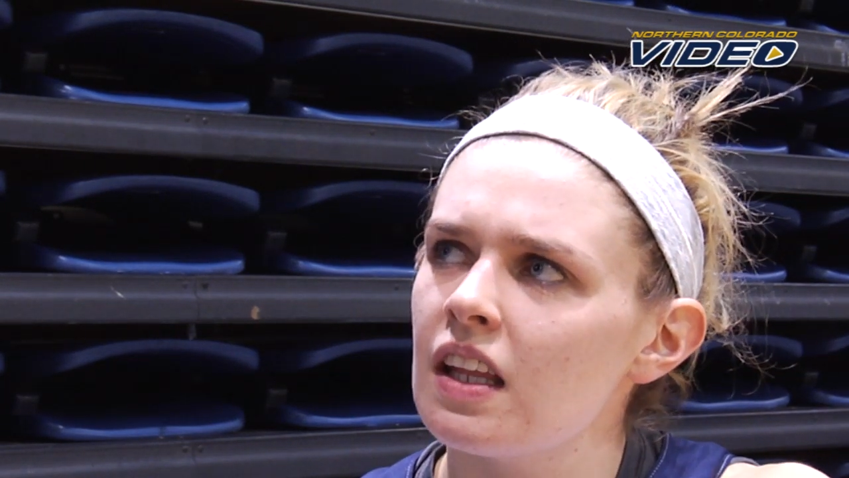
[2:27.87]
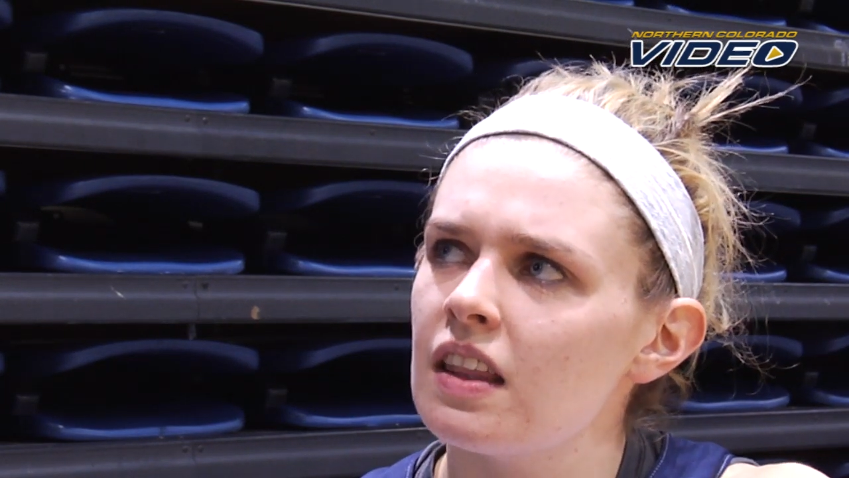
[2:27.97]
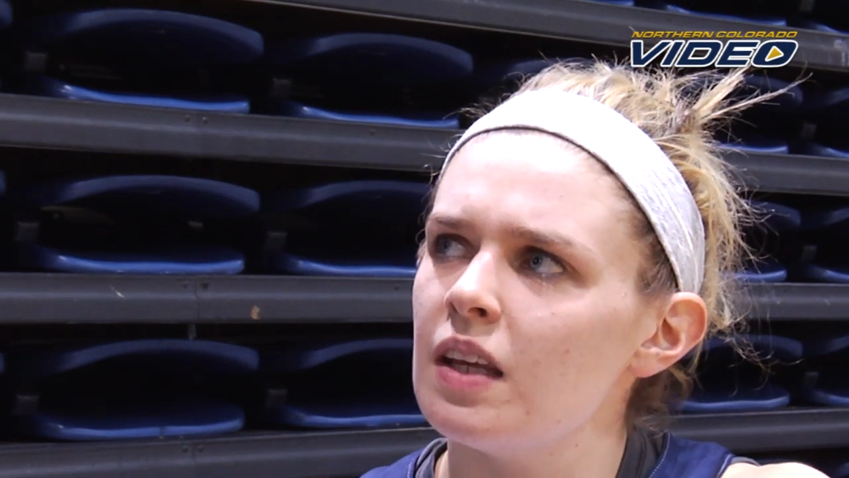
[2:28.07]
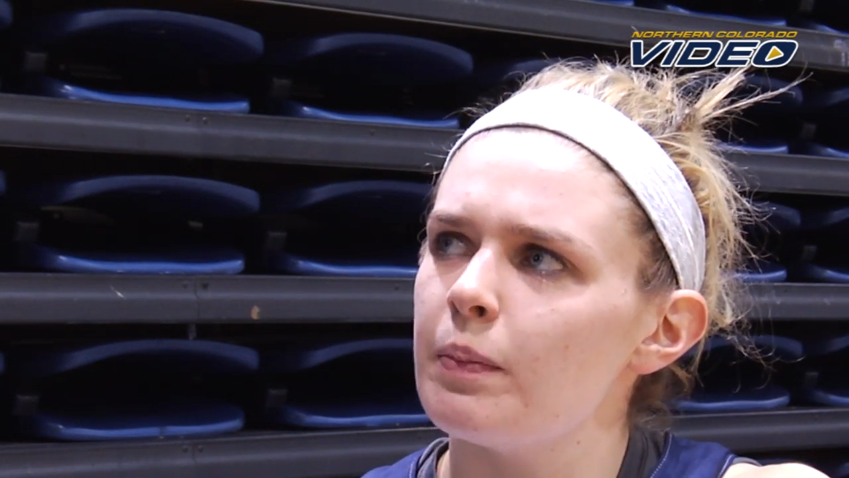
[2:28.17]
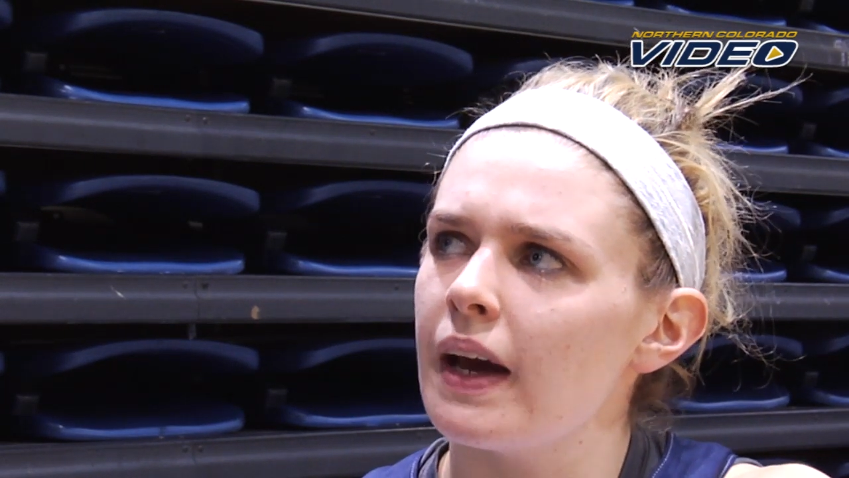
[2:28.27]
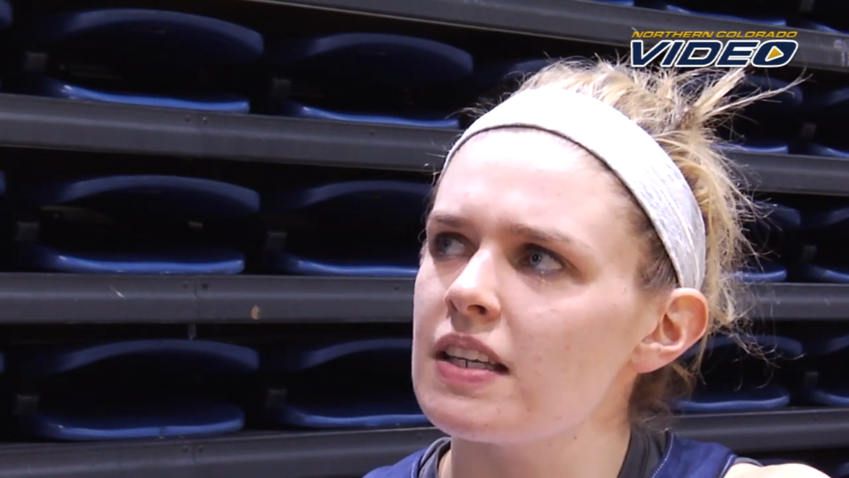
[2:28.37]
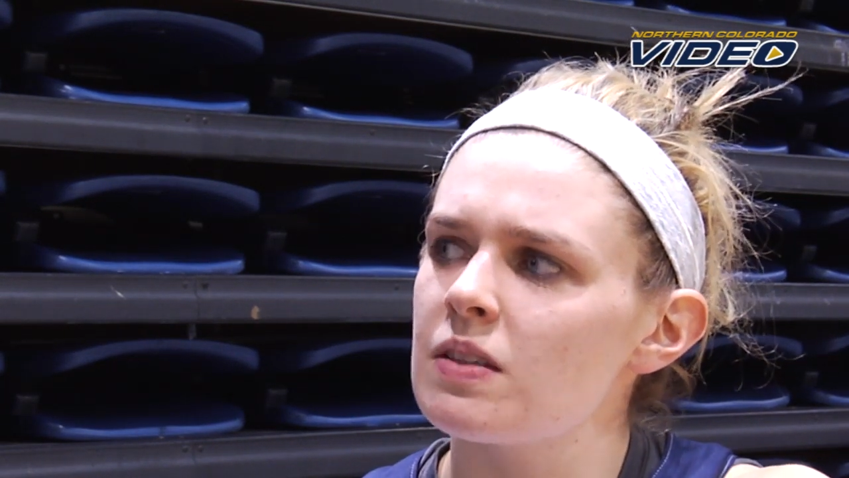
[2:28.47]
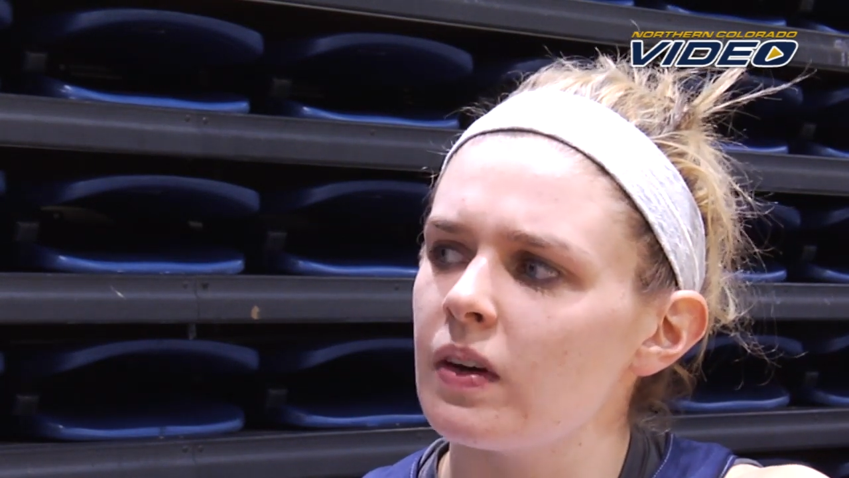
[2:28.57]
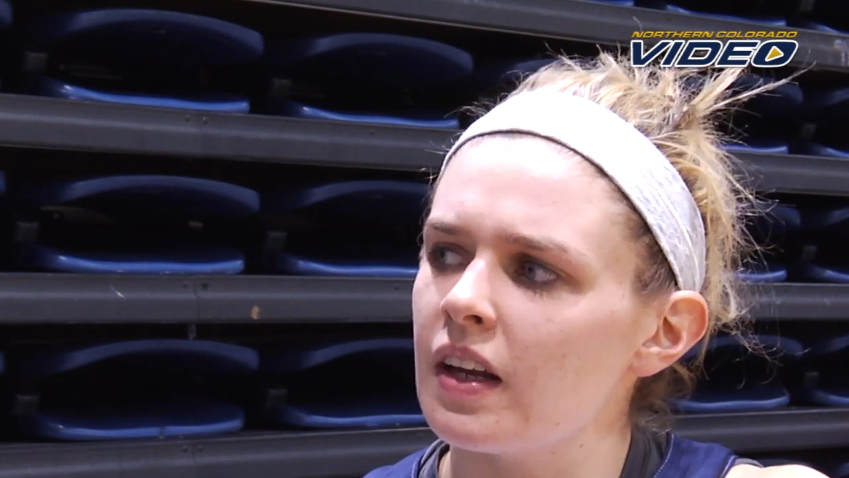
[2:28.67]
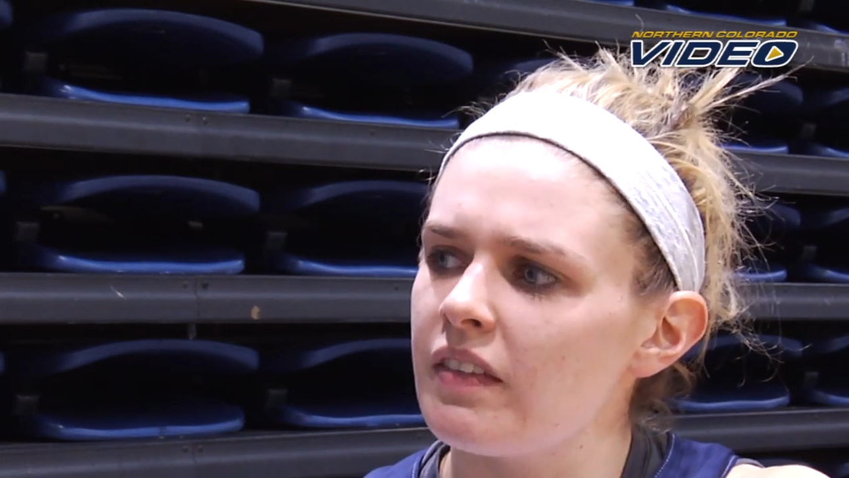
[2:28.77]
the best
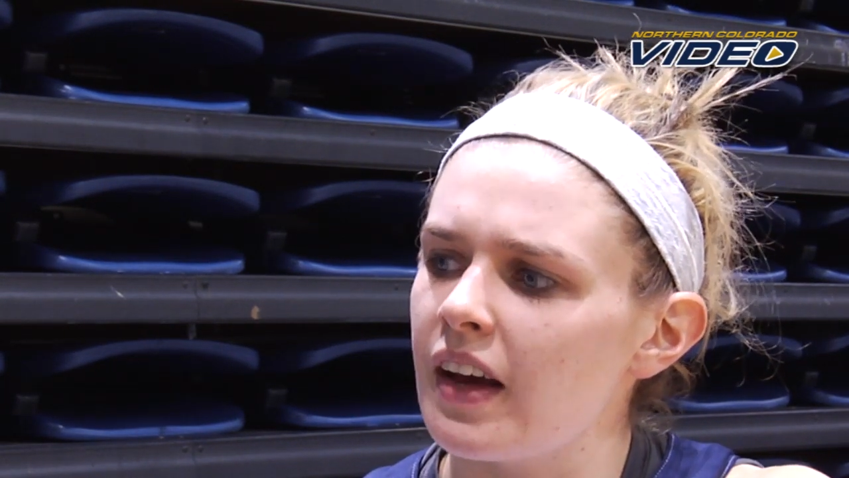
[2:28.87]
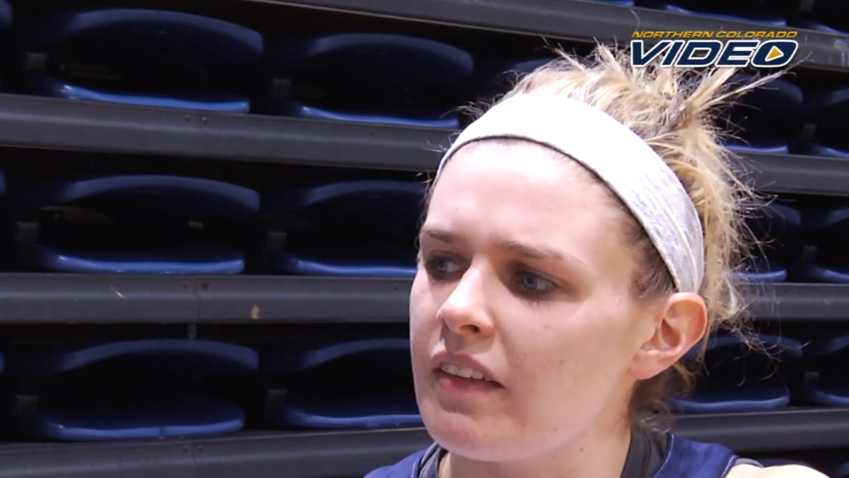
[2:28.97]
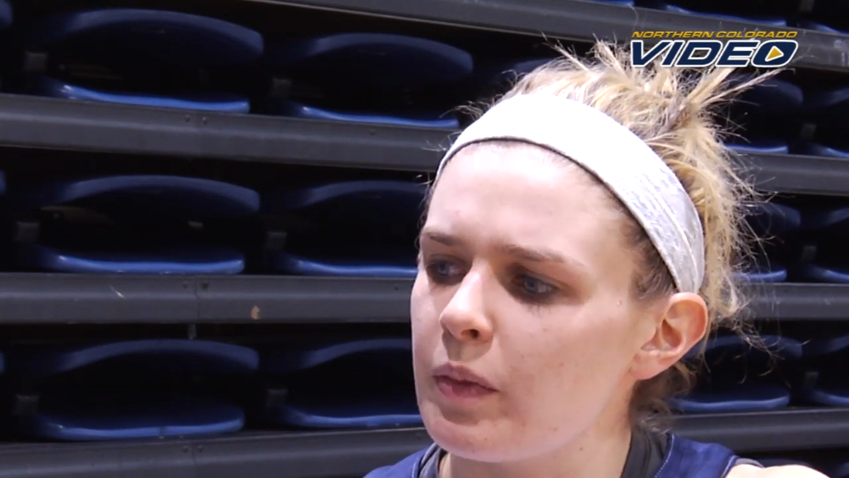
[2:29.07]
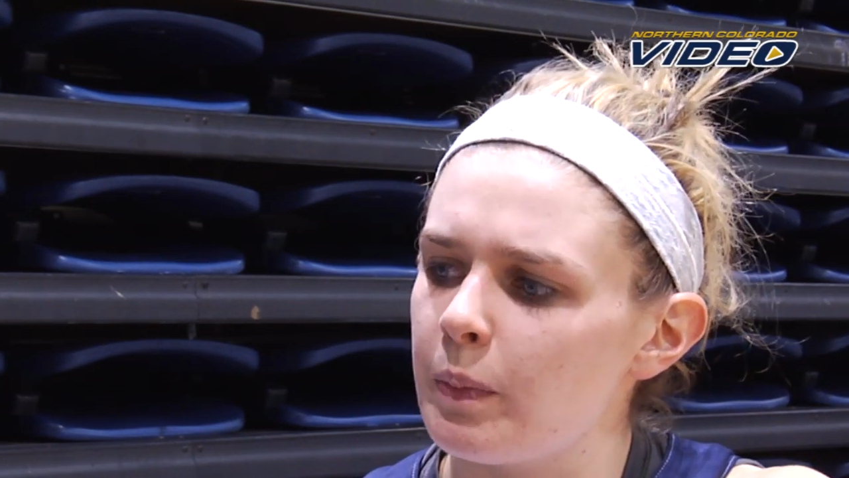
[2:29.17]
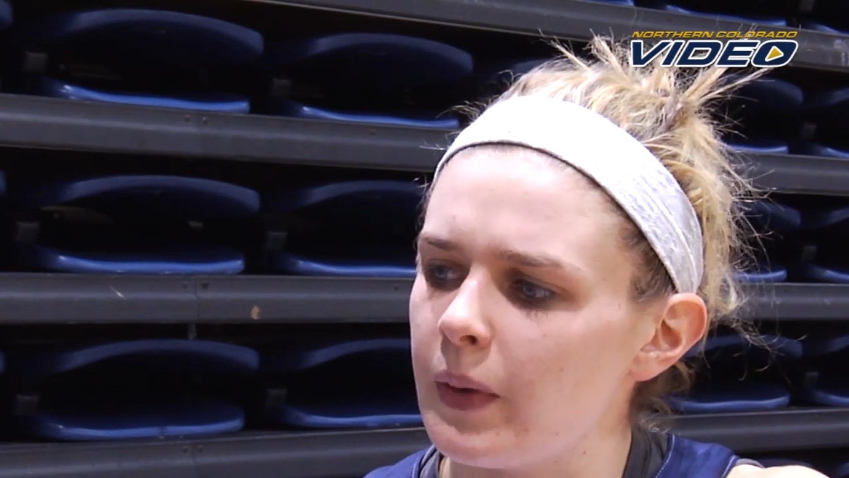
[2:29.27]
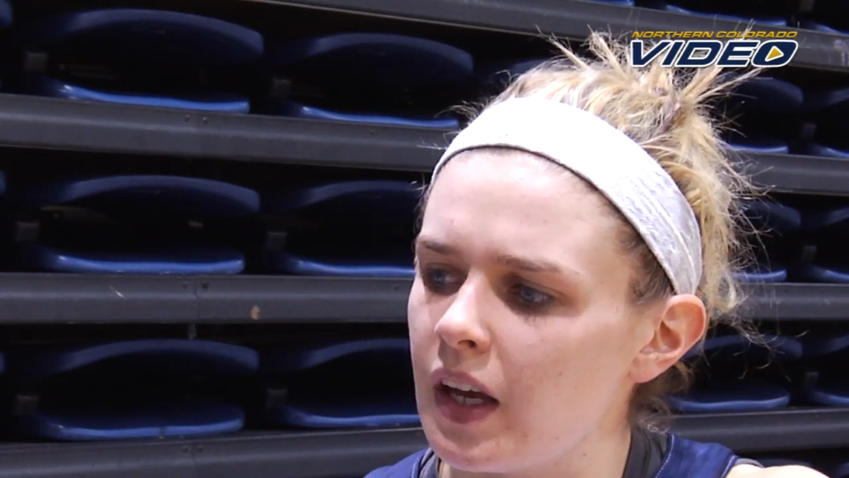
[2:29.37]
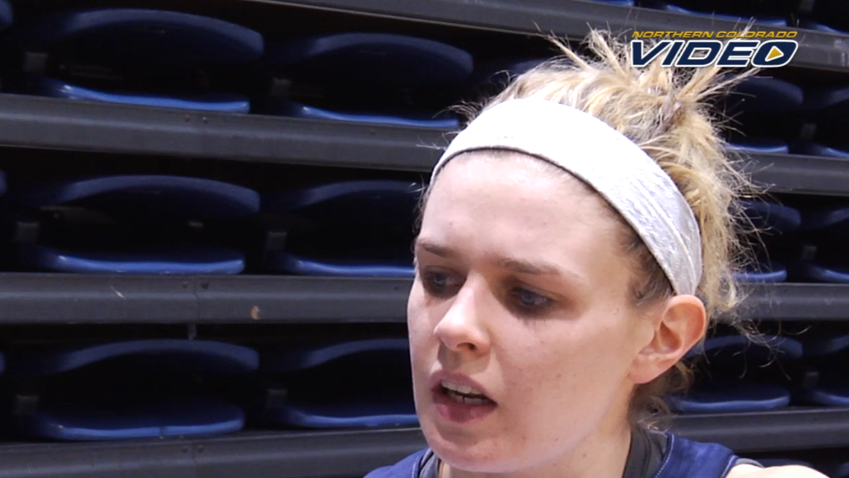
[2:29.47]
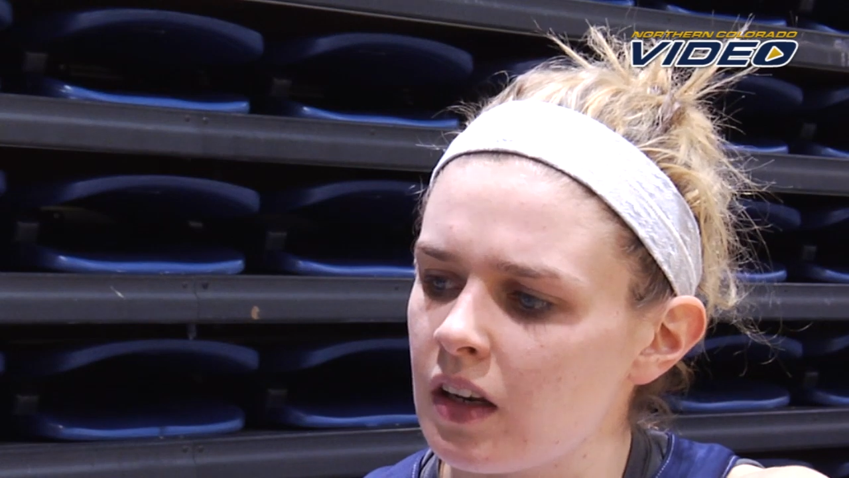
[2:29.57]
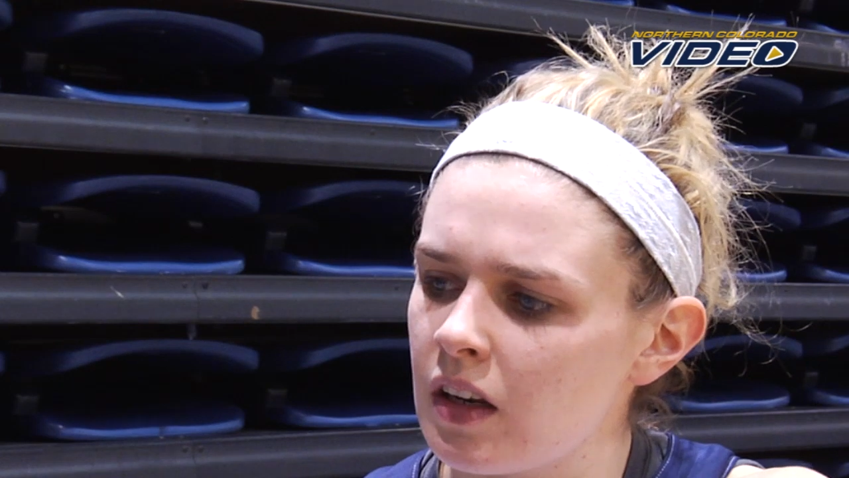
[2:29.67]
one I've ever been